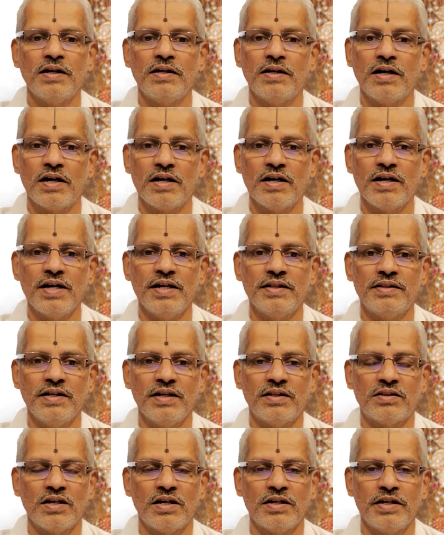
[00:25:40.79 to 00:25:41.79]
Narahari
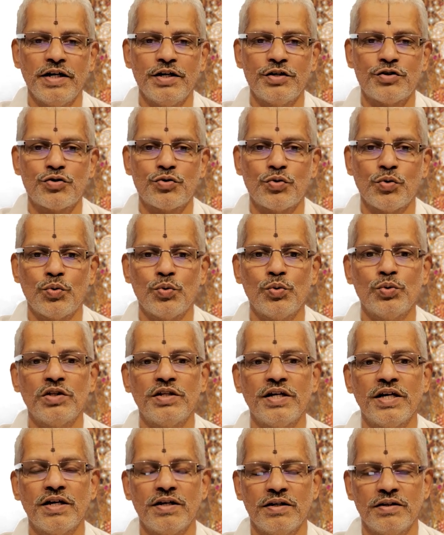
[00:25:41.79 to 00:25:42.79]
Tirtha needs to rule
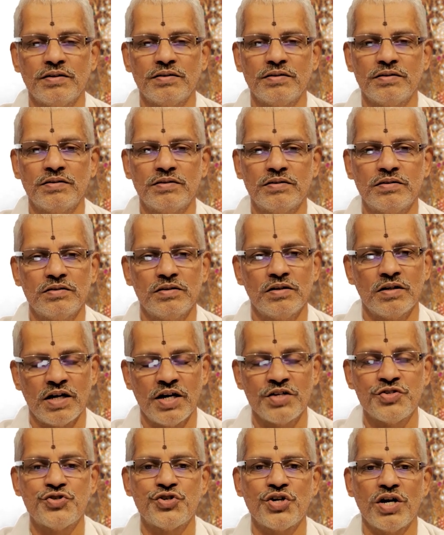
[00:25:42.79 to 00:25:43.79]
the
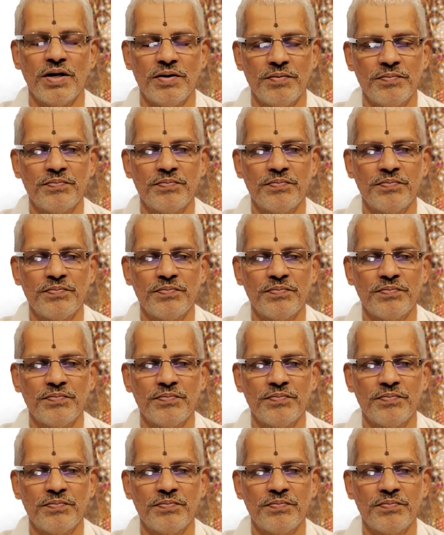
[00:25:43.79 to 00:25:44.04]
Rajya.